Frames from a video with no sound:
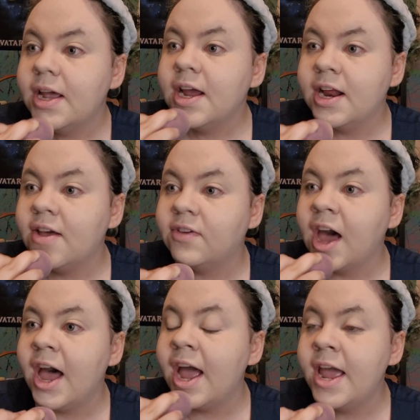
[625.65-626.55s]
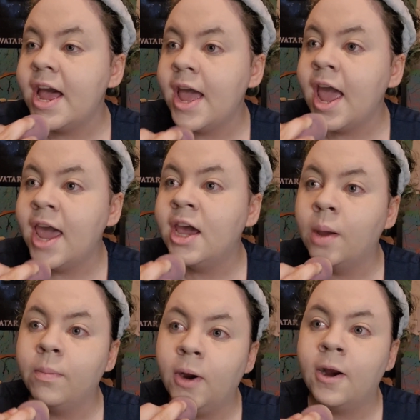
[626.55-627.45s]
and I have Kaya,
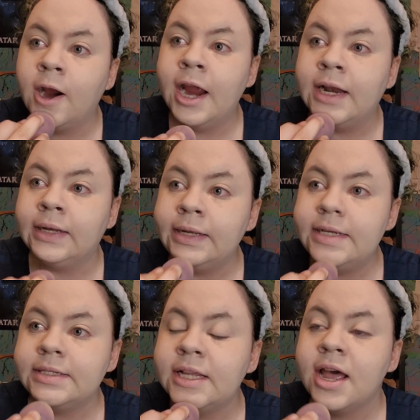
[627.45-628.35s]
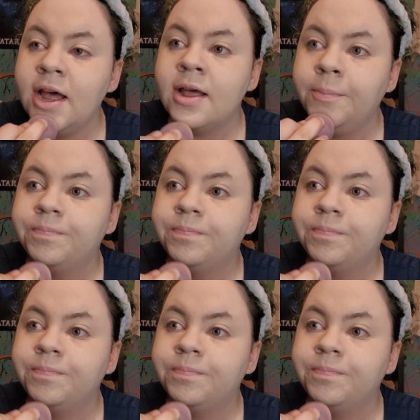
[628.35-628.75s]
Amber, and Lisa